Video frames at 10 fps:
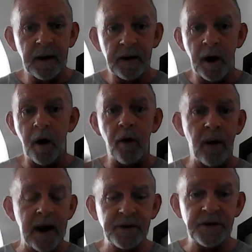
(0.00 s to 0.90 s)
the whole
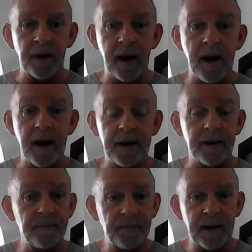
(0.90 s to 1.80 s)

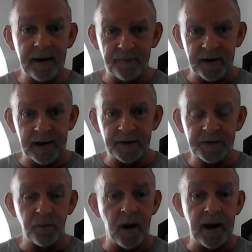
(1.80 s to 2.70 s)
enchilada in
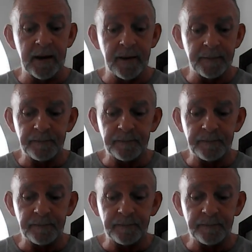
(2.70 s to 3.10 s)
Venezuela,